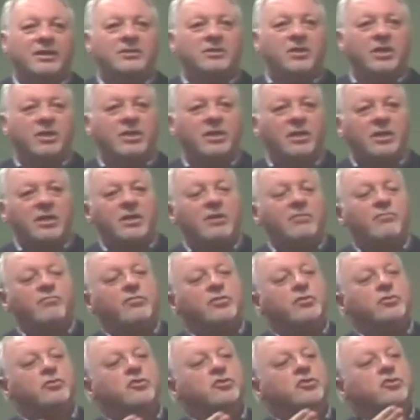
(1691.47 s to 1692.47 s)
and
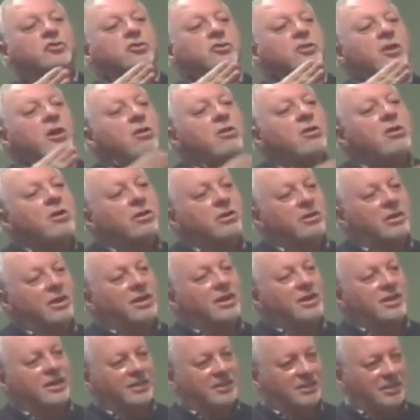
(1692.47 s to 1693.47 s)
if you start
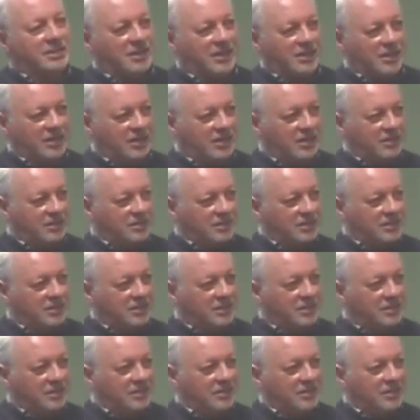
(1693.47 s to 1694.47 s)
like that,
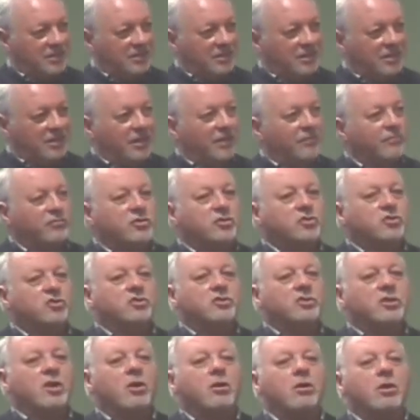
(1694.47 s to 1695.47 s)
if you
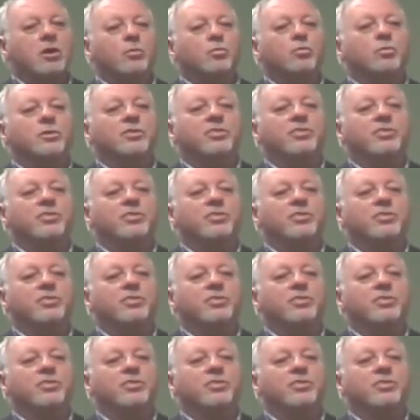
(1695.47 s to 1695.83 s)
start